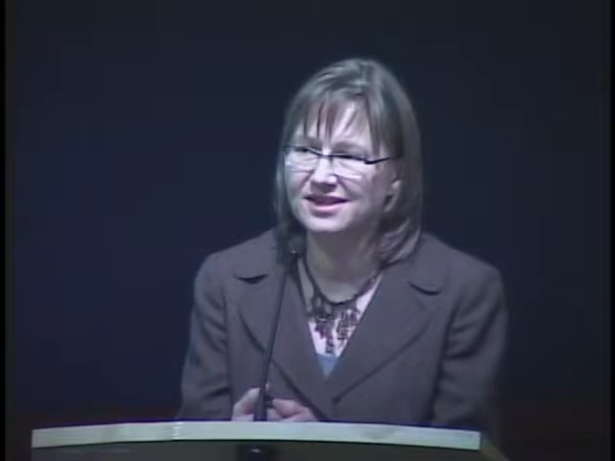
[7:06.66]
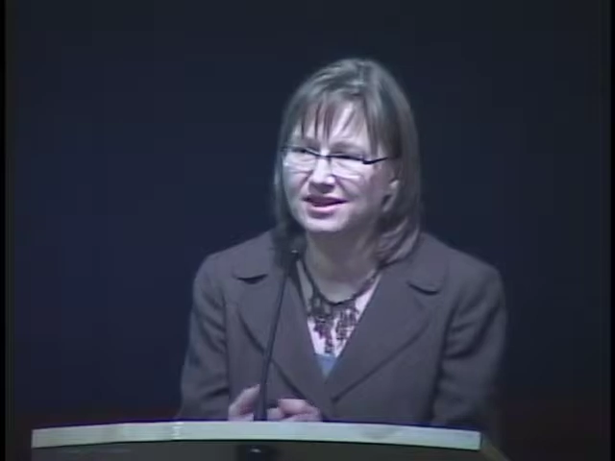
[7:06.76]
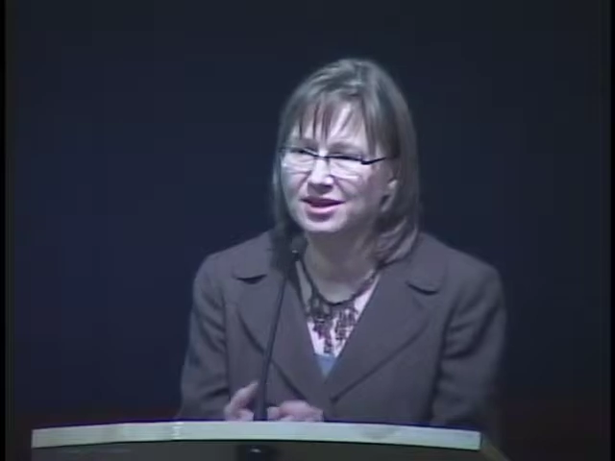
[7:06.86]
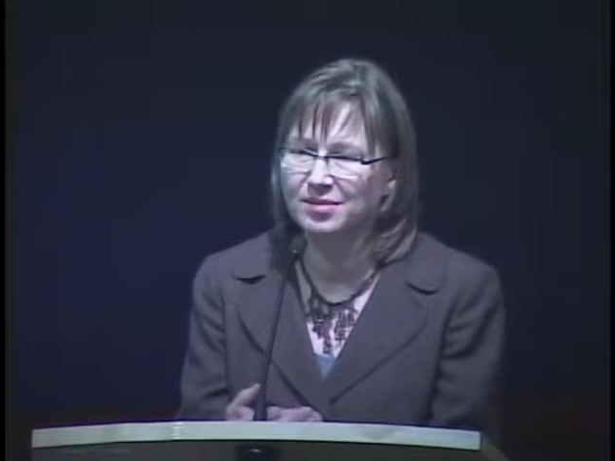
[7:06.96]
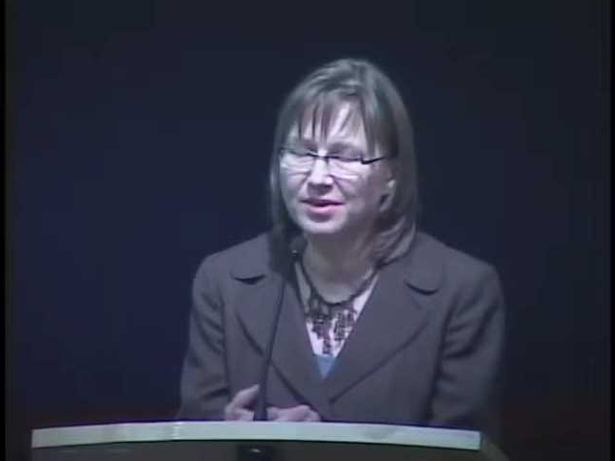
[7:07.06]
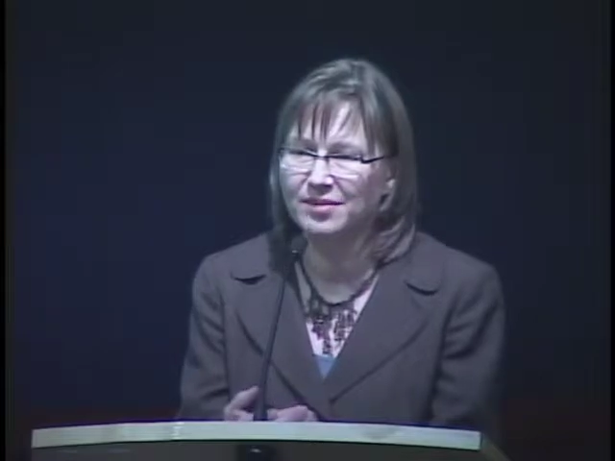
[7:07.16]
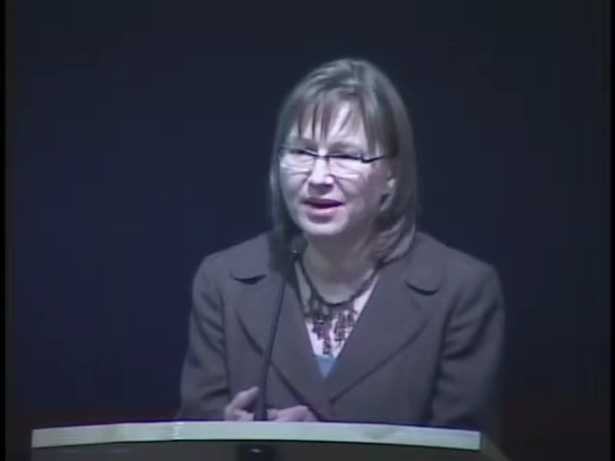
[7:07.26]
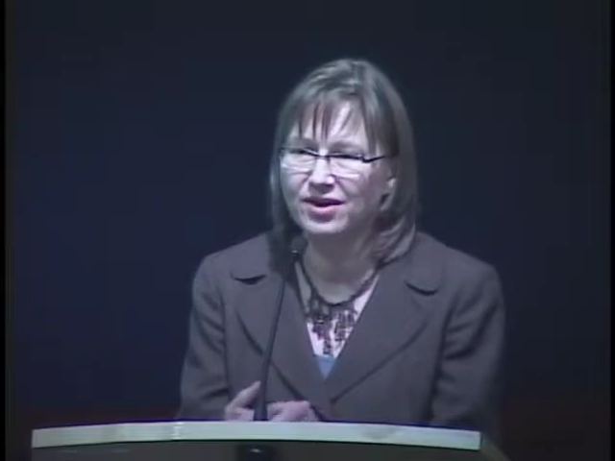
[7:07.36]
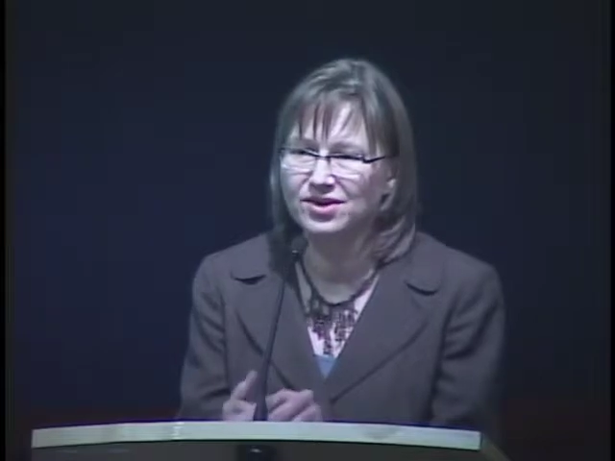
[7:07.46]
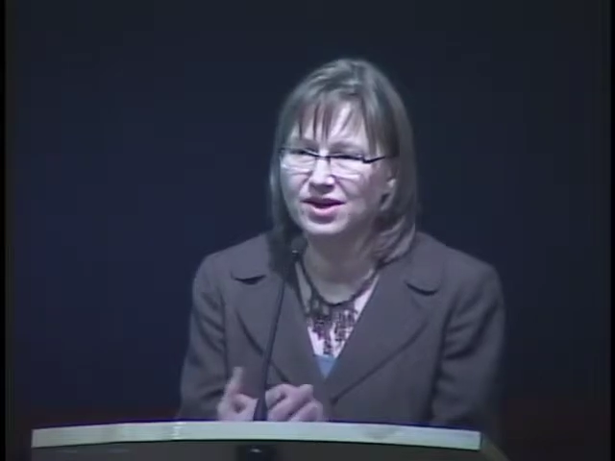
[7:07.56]
say a little bit
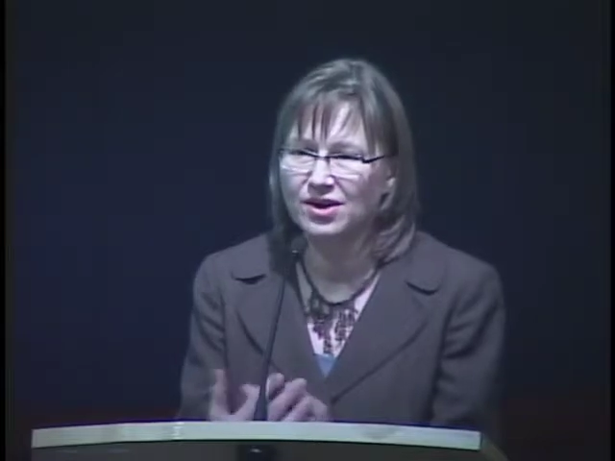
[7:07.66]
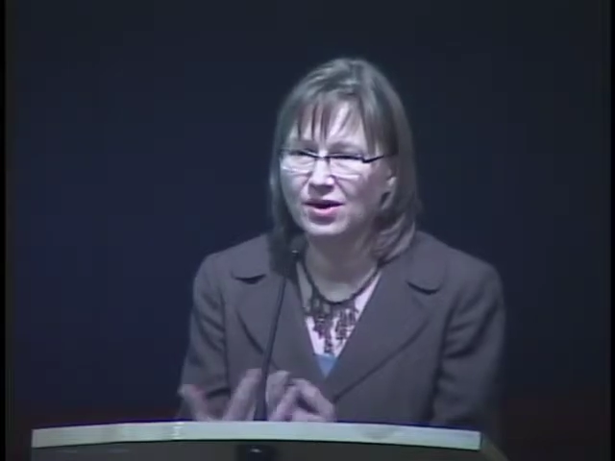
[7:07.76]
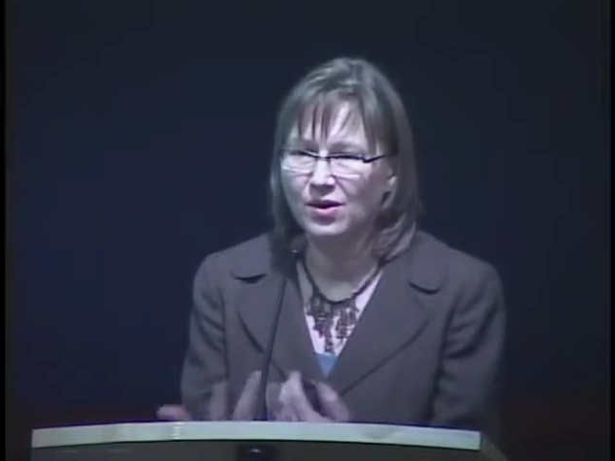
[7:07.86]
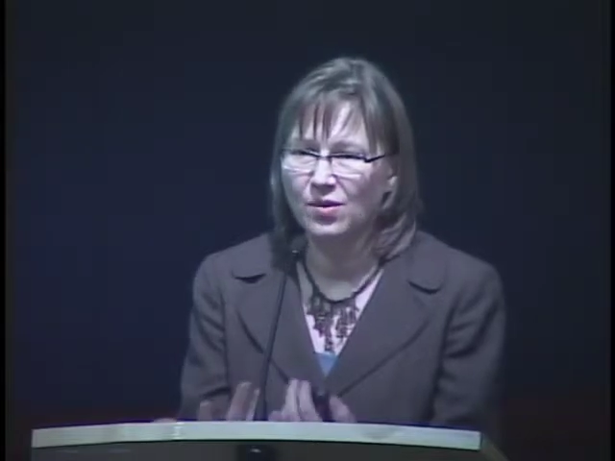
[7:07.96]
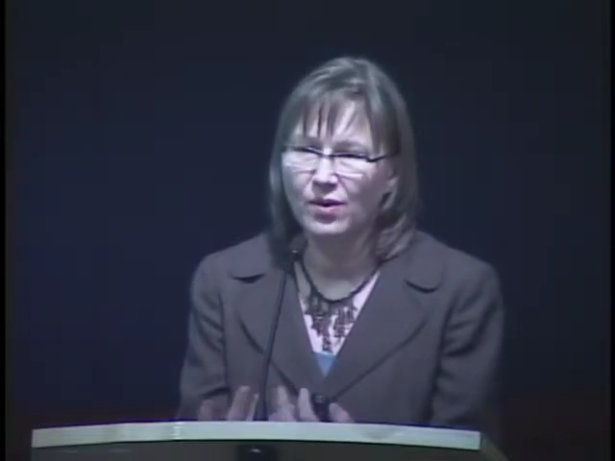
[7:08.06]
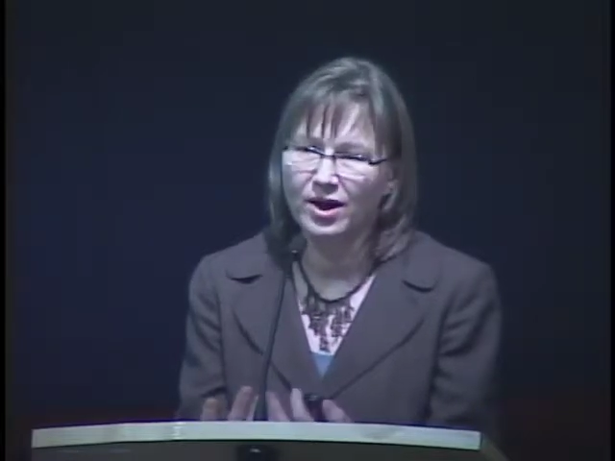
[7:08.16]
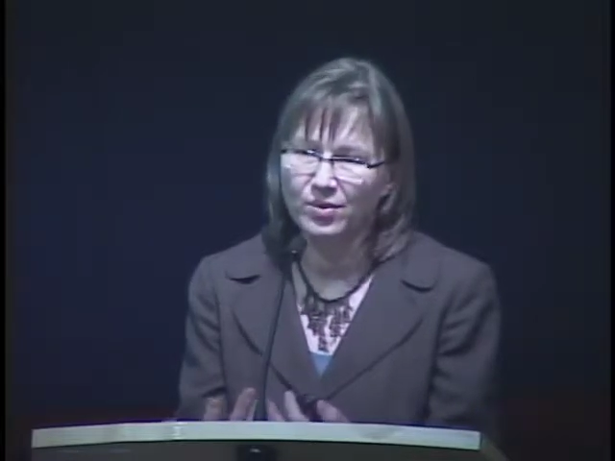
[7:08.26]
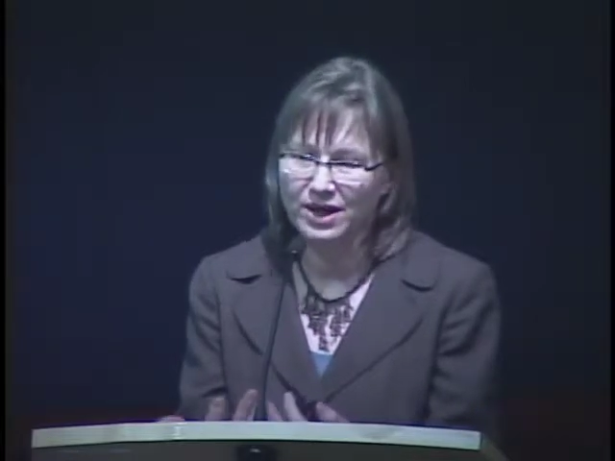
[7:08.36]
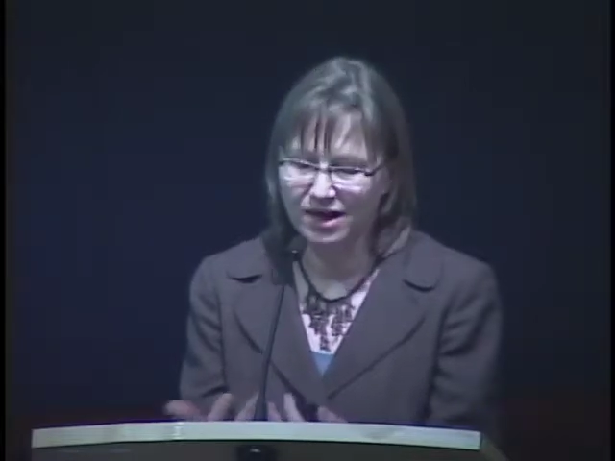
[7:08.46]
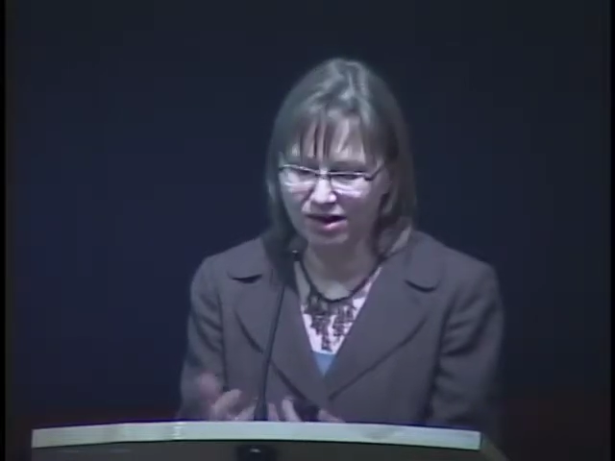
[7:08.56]
about why do
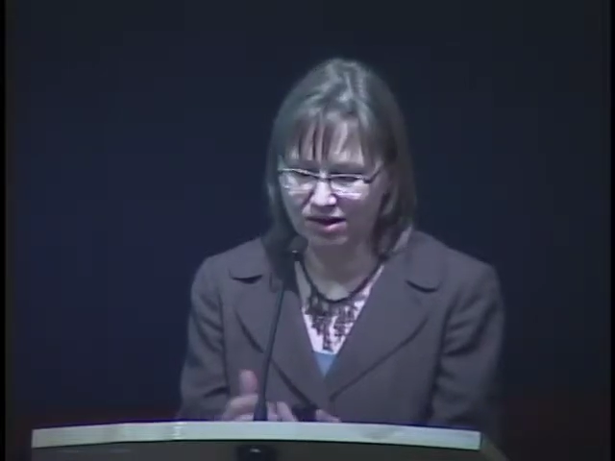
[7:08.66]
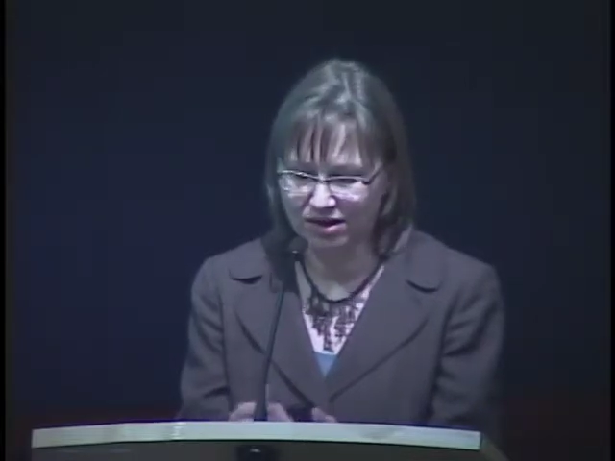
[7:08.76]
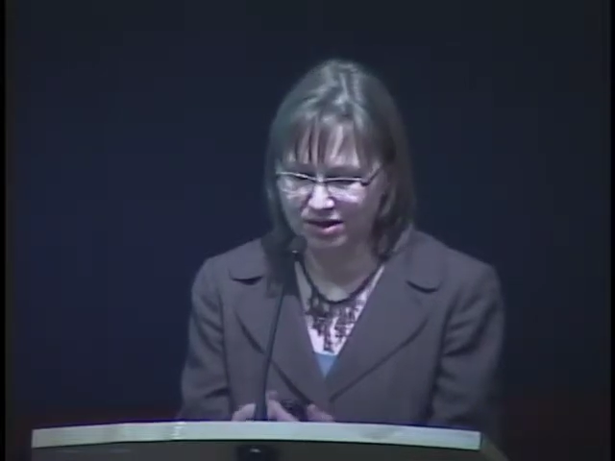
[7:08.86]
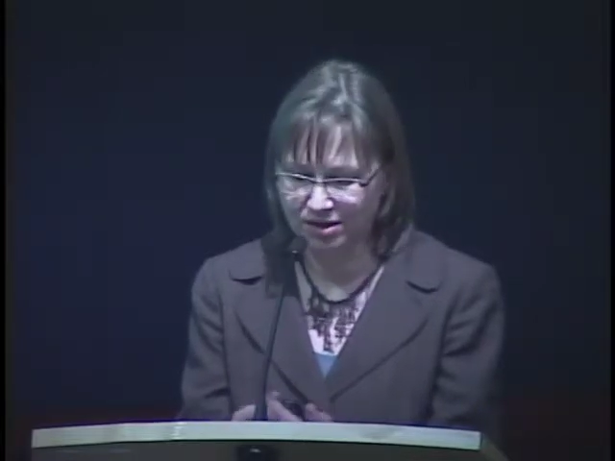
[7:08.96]
we care, a